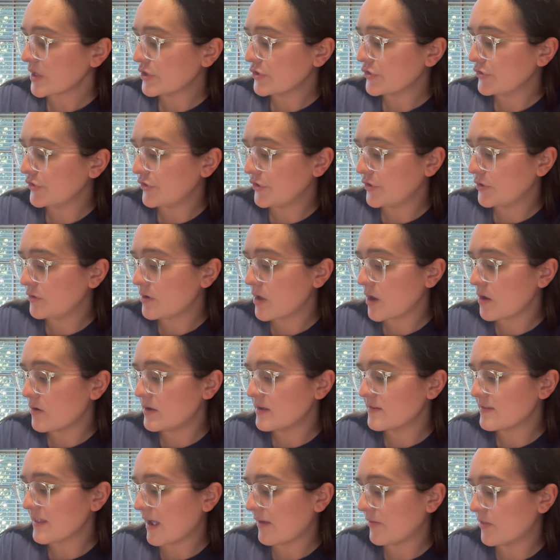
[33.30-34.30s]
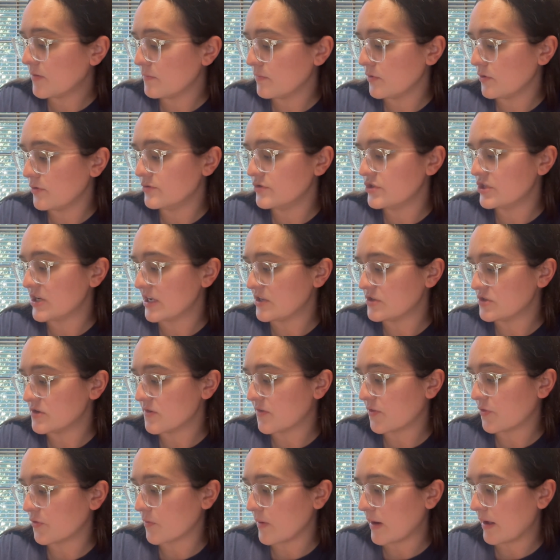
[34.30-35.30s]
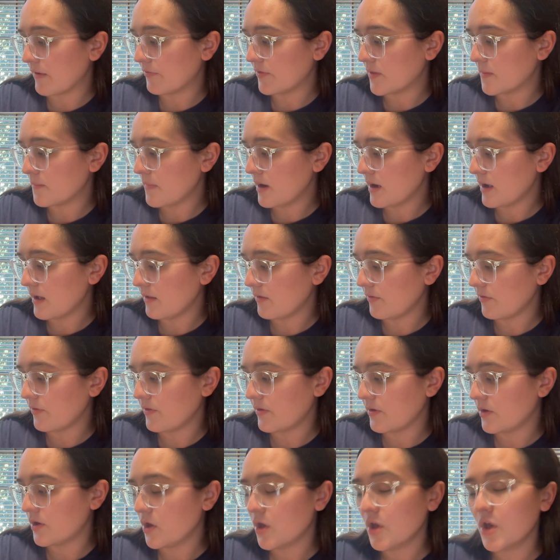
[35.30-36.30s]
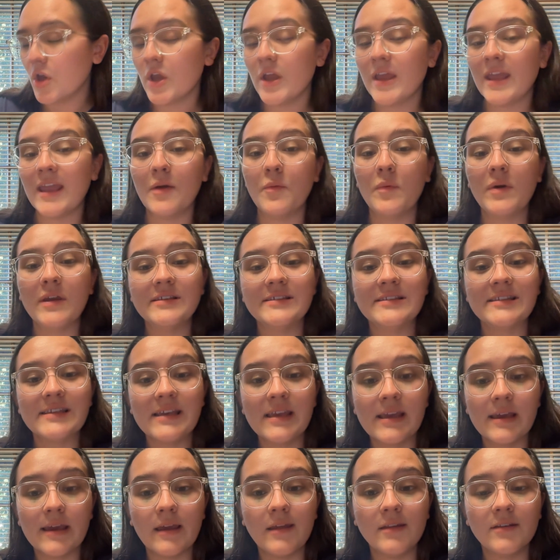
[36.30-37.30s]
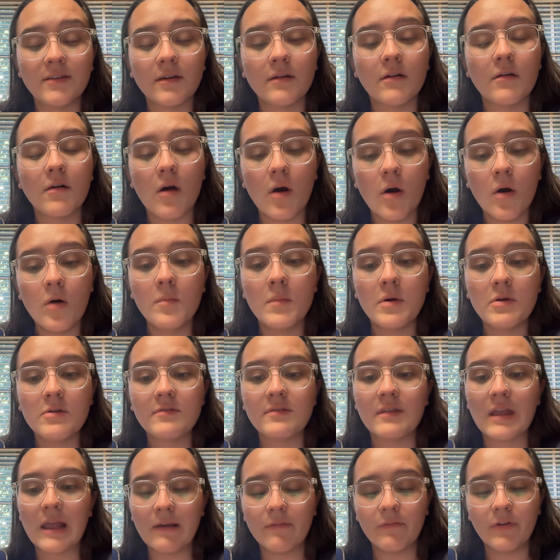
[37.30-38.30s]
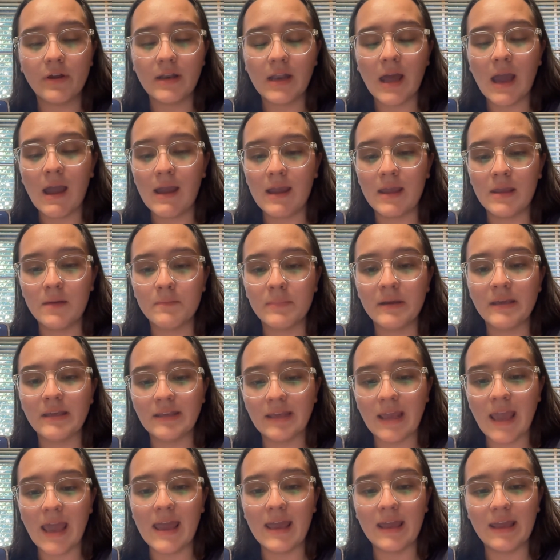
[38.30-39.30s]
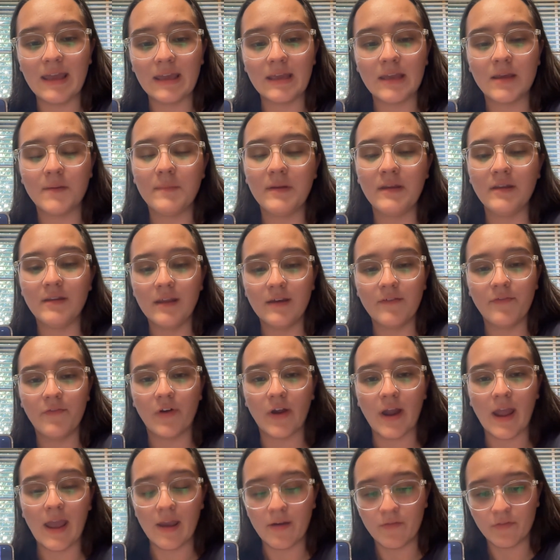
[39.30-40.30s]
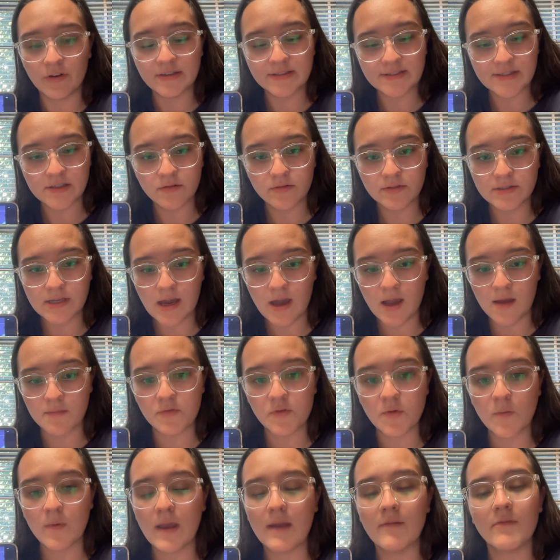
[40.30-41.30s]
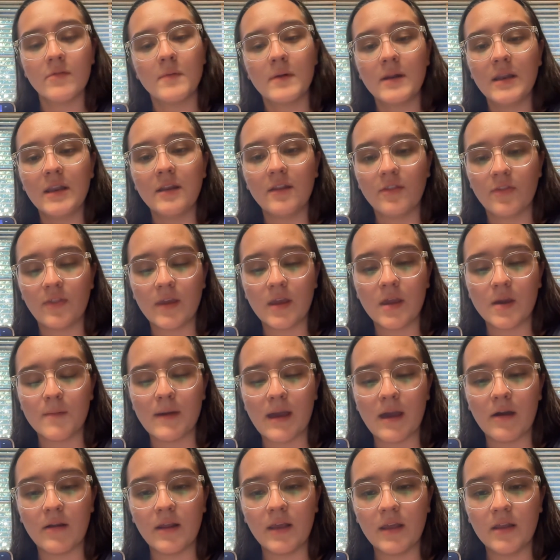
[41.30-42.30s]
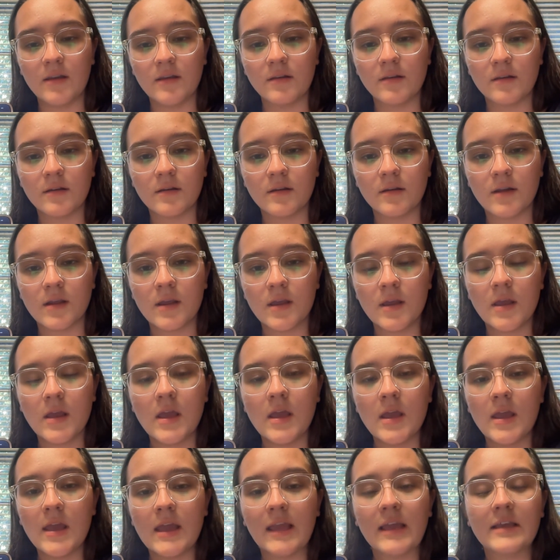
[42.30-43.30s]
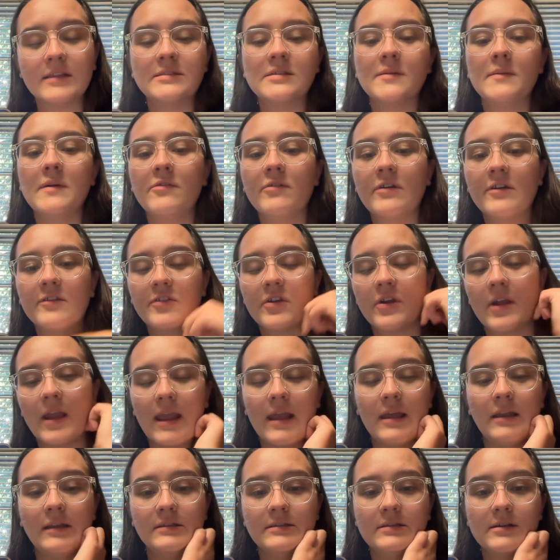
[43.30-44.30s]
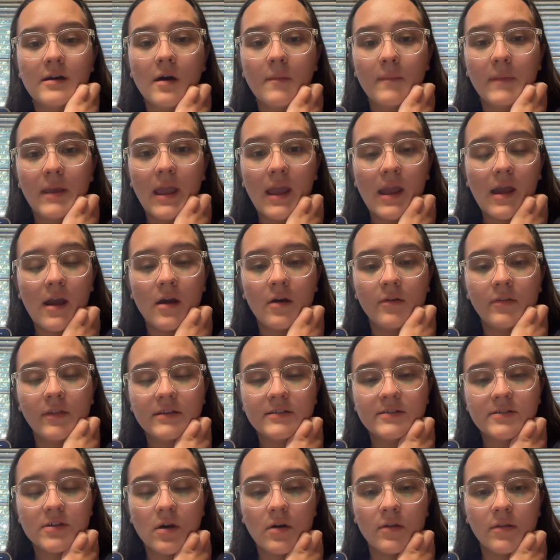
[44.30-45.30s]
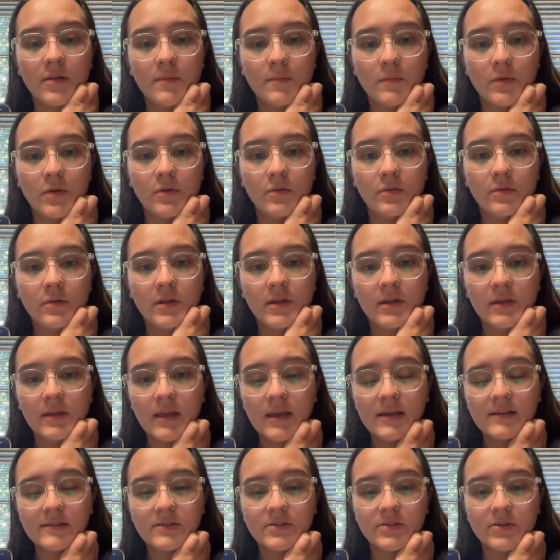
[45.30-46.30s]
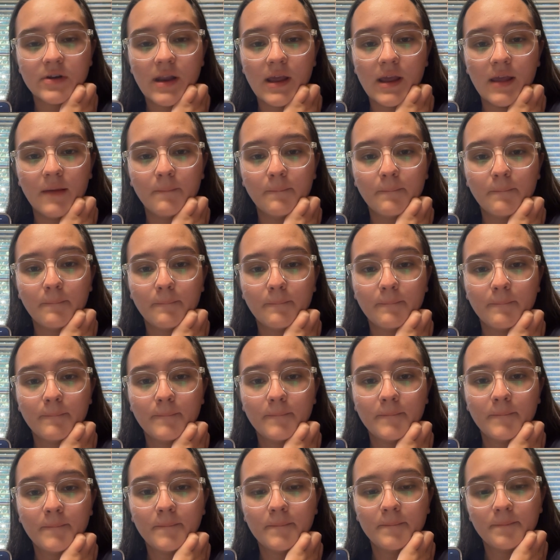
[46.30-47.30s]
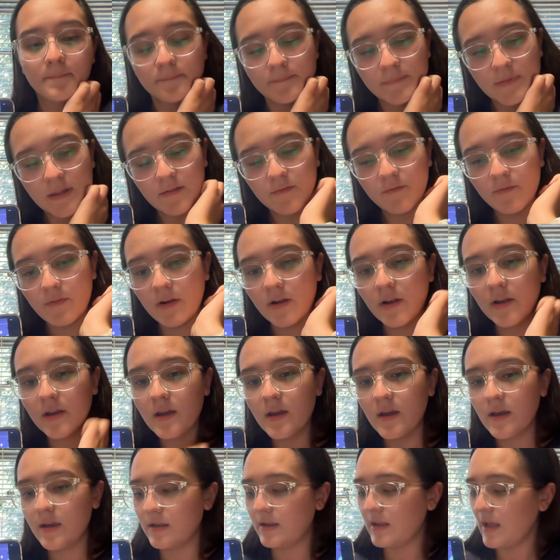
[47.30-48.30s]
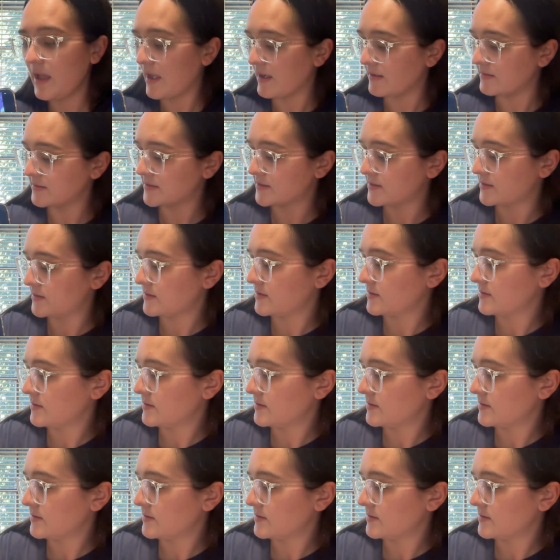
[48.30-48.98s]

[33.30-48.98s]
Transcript: do you notice how the moon changes throughout the month? We see it almost every night, but yet it can be different every single time. So I want everybody to think about it. Can somebody raise their hand and tell me how they saw the moon yesterday? Very good, yes.